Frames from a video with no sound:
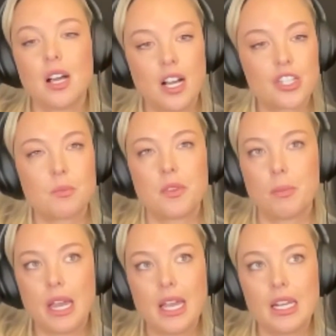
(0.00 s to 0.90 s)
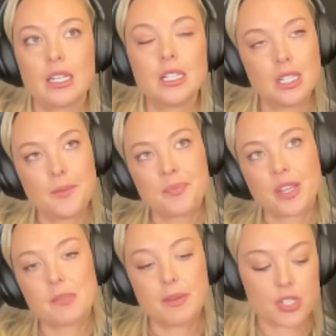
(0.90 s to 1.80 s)
the hardship and the pain,
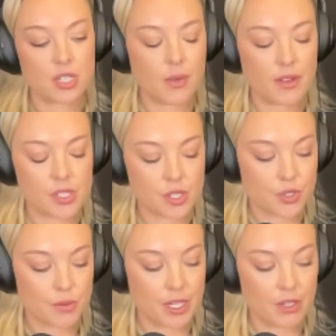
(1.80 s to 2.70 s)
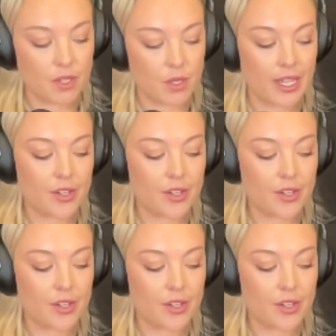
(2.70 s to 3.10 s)
especially if we have a social media following.